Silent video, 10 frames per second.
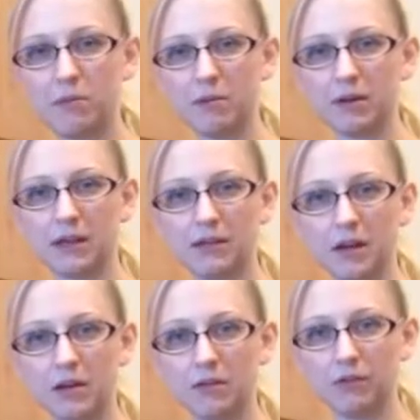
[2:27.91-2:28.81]
about that
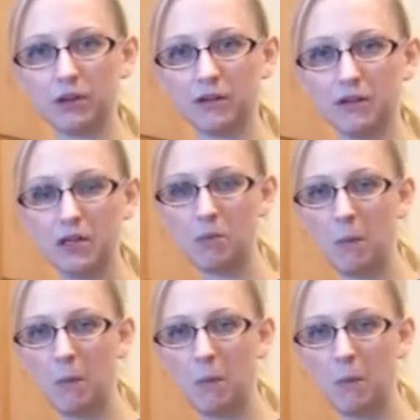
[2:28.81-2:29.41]
size, you can see.